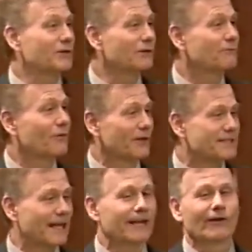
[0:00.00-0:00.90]
good for a
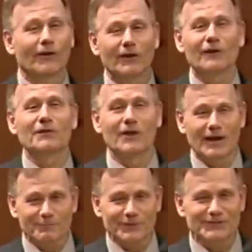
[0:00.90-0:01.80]
tenor on the
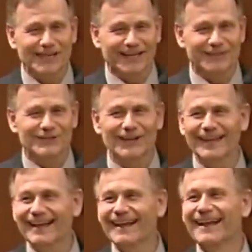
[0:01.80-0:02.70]
opera stage,
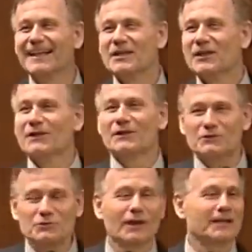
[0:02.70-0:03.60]

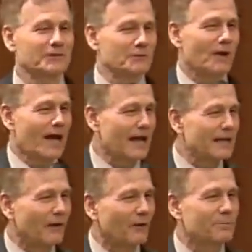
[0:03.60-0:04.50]
trying to do a high
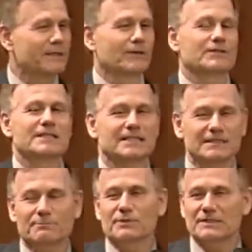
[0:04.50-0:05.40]
note, because this
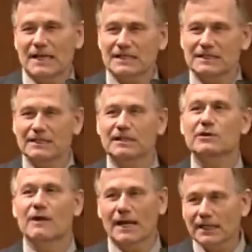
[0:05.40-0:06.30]
is precisely the
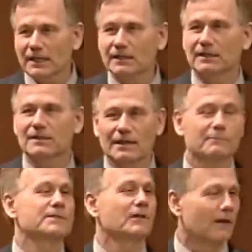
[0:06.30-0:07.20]
cracking that
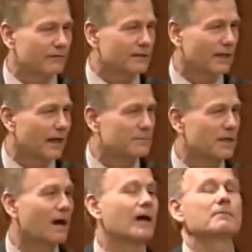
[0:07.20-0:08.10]
comes oftentimes
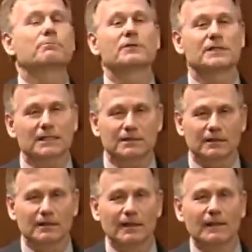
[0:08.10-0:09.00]

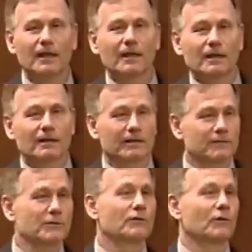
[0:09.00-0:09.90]
unpredicted uh,
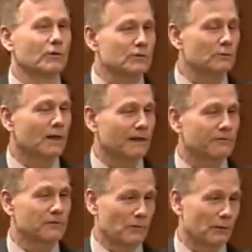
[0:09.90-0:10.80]
to those who have
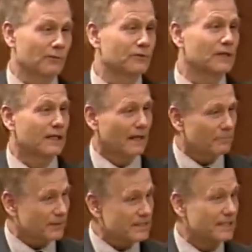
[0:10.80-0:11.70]
the nerve to get
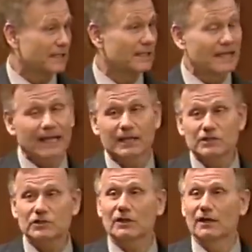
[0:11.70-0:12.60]
up and sing on the
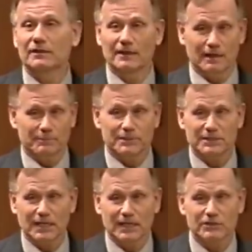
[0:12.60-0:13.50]
edge on the opera
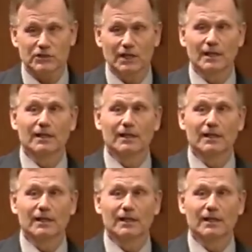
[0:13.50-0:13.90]
stage.